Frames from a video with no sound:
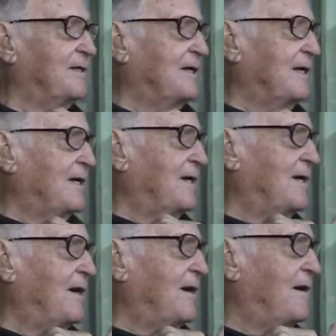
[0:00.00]
weren't the
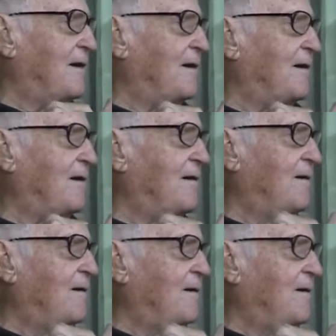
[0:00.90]
bullets like going
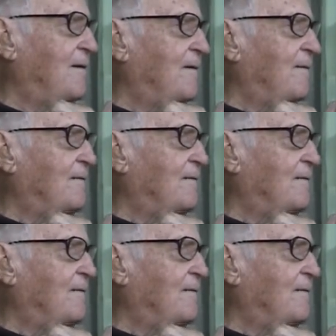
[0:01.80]
through the plane?